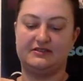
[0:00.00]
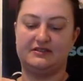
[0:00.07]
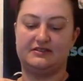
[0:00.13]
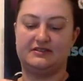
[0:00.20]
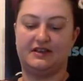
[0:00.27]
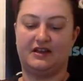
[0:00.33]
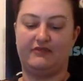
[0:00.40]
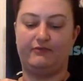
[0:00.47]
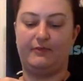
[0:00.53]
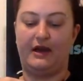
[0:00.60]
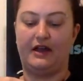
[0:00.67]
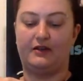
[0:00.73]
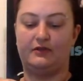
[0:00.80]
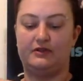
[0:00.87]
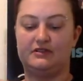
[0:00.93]
This is kind of
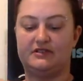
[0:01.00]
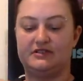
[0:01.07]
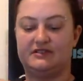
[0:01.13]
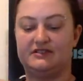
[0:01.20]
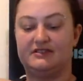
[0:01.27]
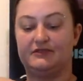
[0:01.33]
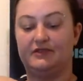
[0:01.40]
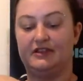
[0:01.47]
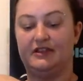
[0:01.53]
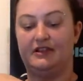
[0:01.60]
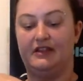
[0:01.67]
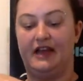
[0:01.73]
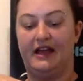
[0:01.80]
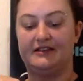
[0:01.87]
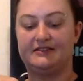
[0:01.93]
backwards because this is really the
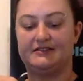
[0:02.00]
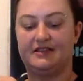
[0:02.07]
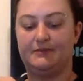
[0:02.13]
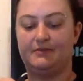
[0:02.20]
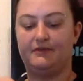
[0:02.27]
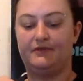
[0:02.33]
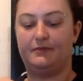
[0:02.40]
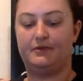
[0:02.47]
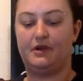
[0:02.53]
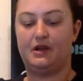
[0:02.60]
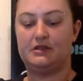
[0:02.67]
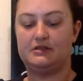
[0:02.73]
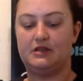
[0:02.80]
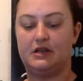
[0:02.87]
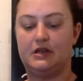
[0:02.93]
last step of the
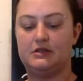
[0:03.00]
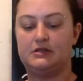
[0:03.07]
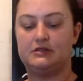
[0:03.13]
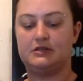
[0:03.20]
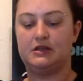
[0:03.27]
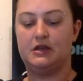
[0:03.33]
process.